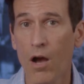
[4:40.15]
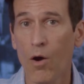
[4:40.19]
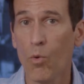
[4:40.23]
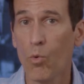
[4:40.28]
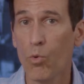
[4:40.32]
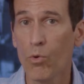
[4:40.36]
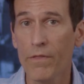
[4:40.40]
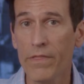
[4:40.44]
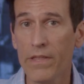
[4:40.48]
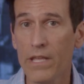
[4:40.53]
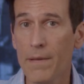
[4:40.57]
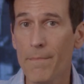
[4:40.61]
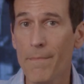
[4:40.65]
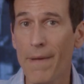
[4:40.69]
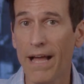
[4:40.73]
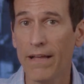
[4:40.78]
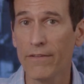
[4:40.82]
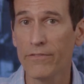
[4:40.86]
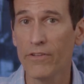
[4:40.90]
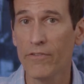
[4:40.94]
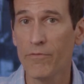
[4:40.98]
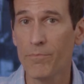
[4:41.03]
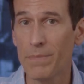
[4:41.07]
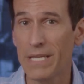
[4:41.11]
or the
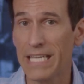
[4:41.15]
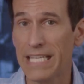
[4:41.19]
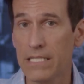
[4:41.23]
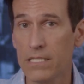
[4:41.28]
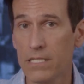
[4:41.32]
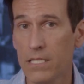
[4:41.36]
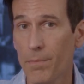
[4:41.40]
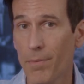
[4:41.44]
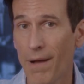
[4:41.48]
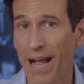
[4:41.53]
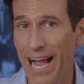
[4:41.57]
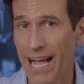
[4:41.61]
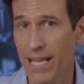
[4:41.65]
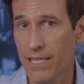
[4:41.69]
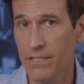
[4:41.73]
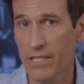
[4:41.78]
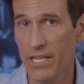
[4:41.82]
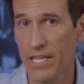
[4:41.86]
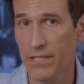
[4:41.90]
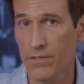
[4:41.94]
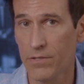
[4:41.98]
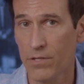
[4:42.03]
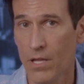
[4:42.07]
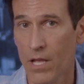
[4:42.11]
amount of B's
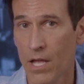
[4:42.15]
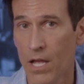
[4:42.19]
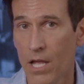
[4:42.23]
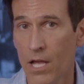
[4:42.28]
deposit,